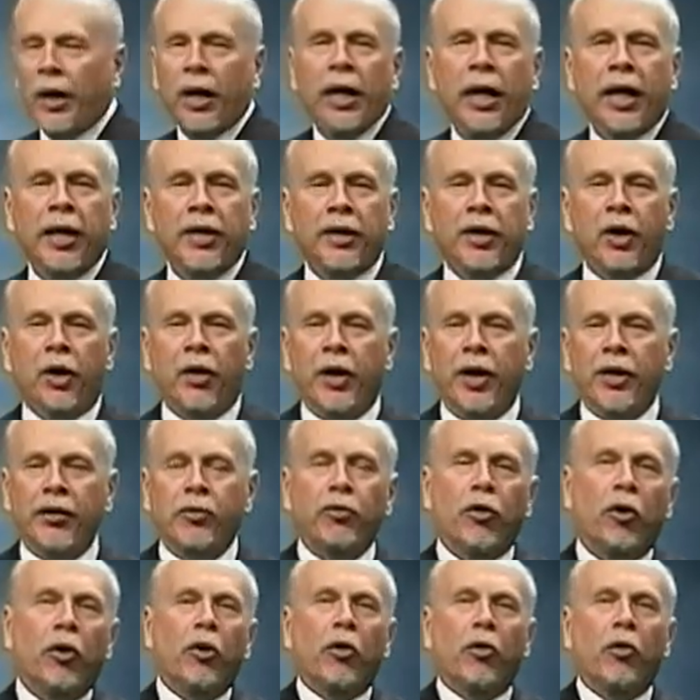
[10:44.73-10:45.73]
And so they
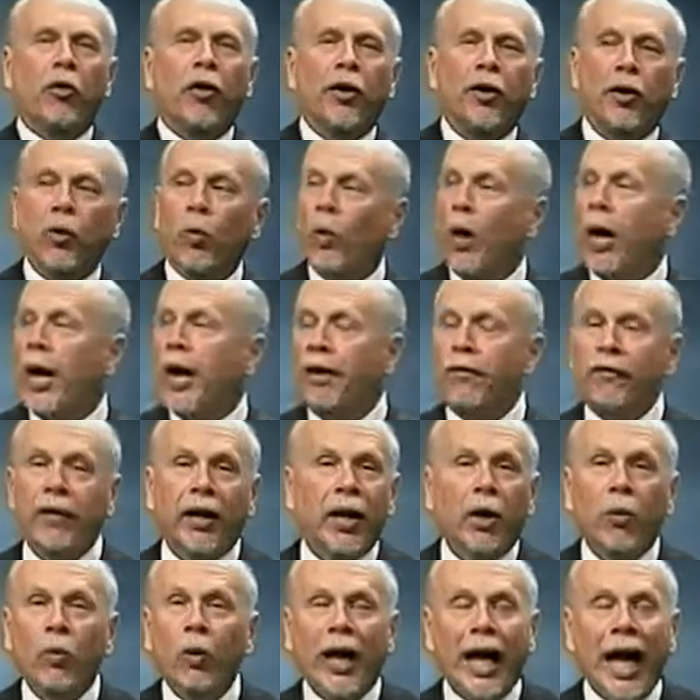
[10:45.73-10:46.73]
drove on the way to find
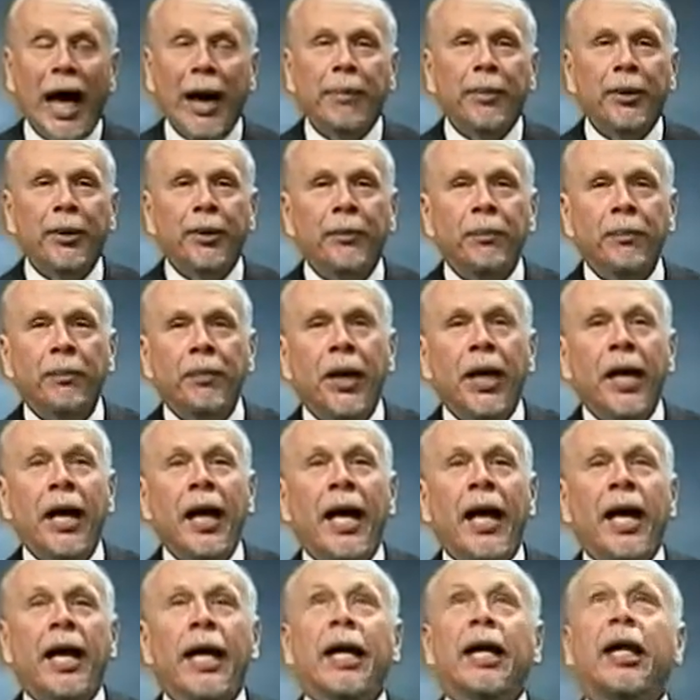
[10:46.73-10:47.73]
out what happened.
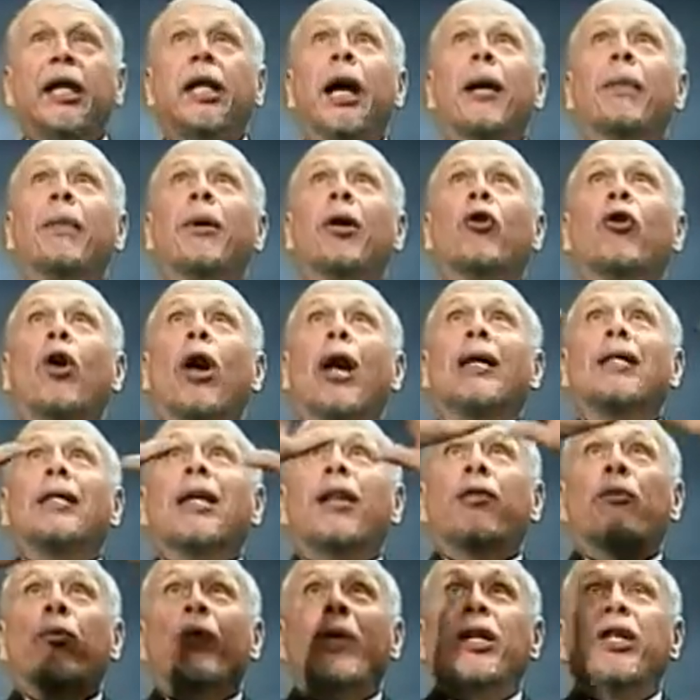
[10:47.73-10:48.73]
He had come across a
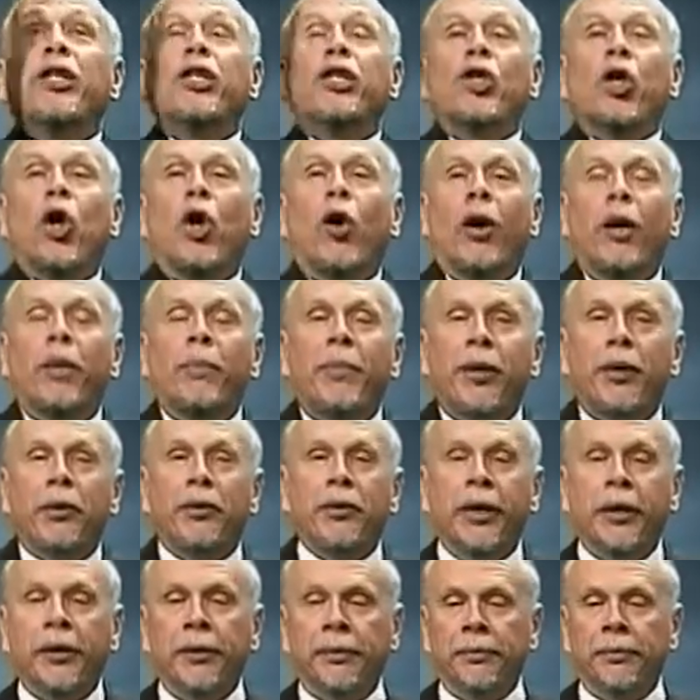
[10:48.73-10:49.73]
3-story building,